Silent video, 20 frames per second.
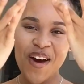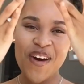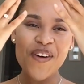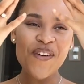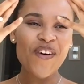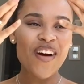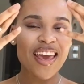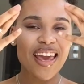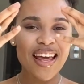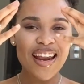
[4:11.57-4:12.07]

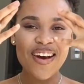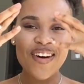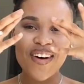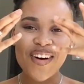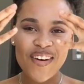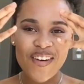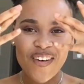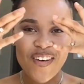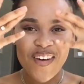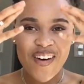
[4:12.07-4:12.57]
Ngwanyana wa
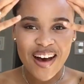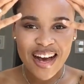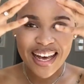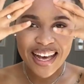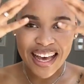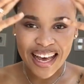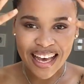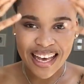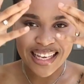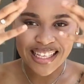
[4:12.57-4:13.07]
go
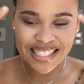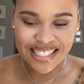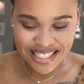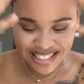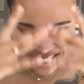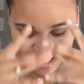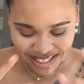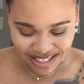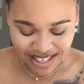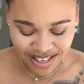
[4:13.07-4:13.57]

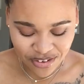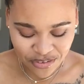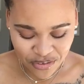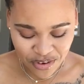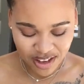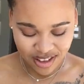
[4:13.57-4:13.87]
kasi ke